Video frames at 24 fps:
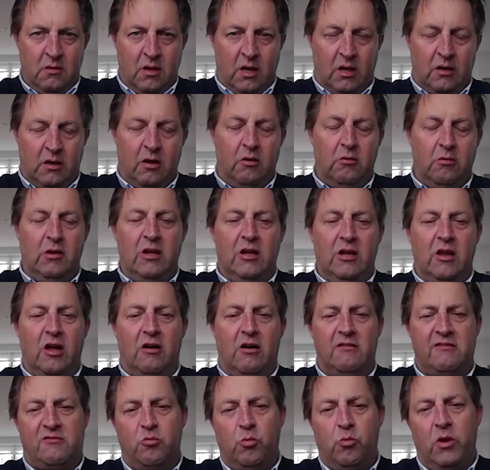And only
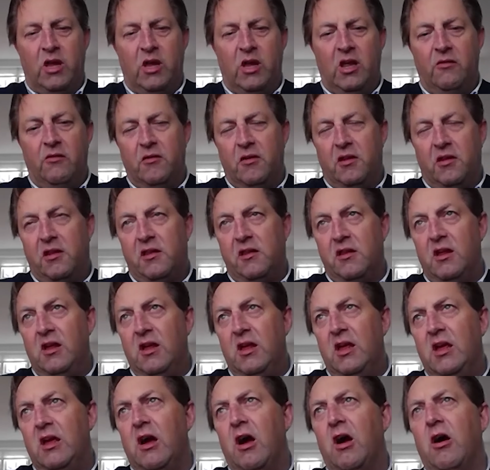last week, the
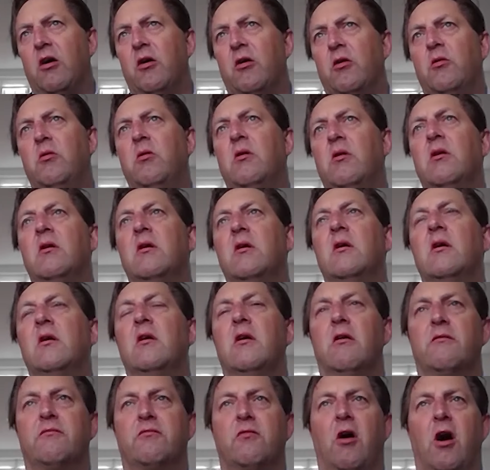CEO
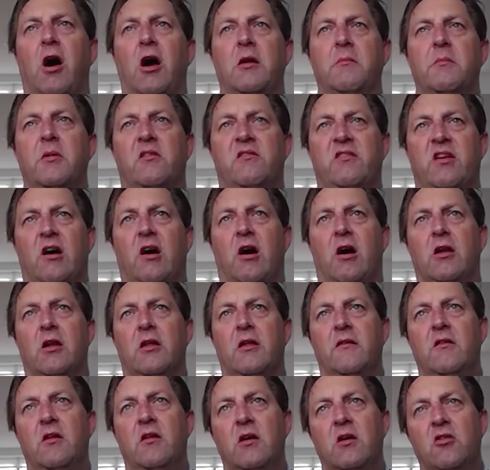of
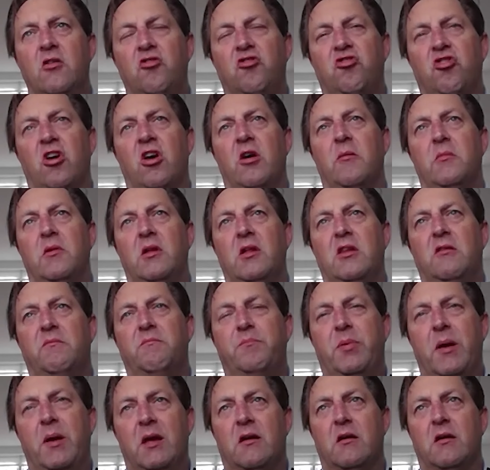Rheinmetall, Germany's
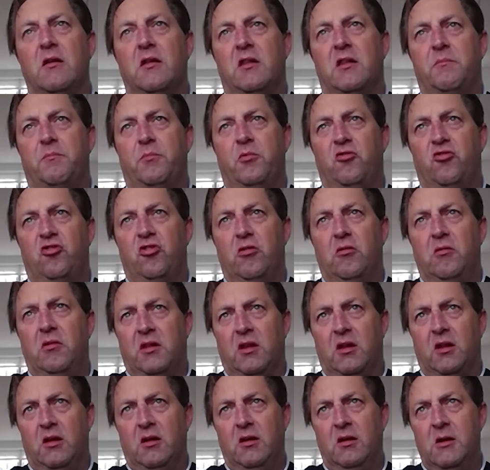biggest
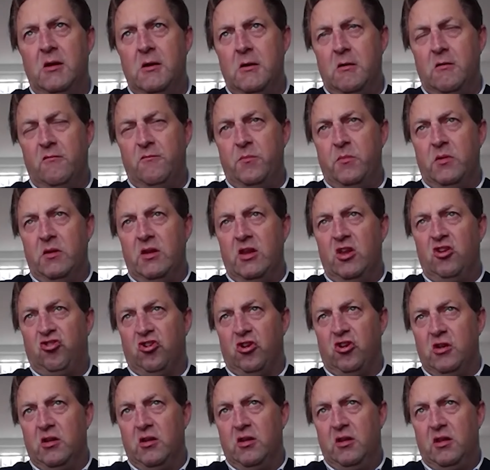producer of
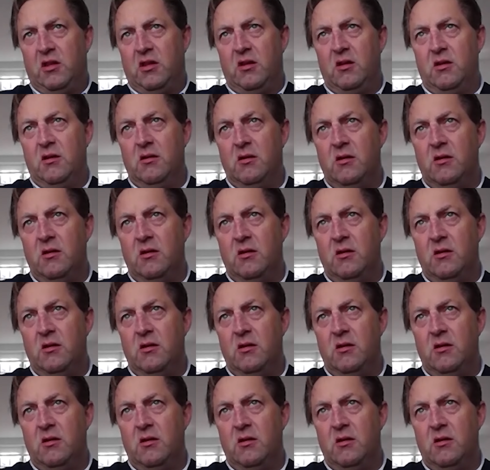munitions,